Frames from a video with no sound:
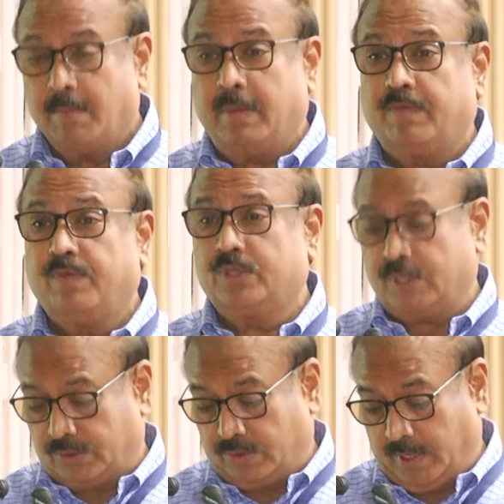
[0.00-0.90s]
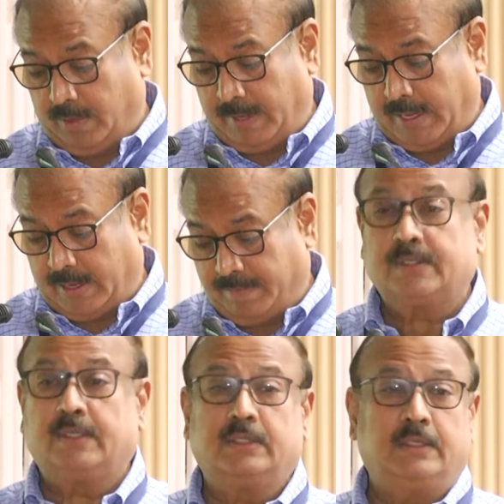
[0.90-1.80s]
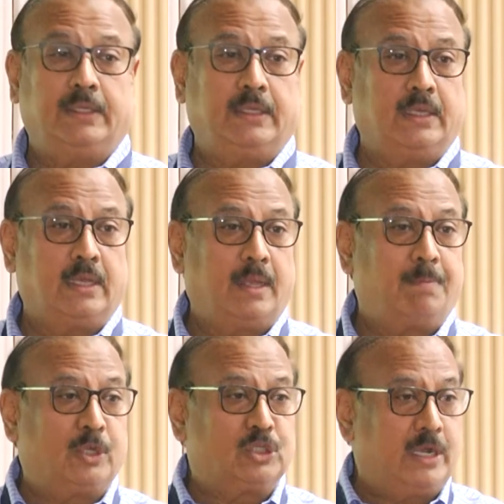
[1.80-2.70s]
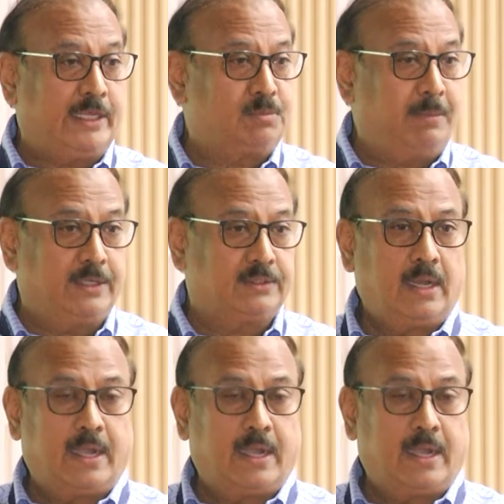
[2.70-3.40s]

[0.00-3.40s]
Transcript: But the future is going to be certainly a personalized medicine.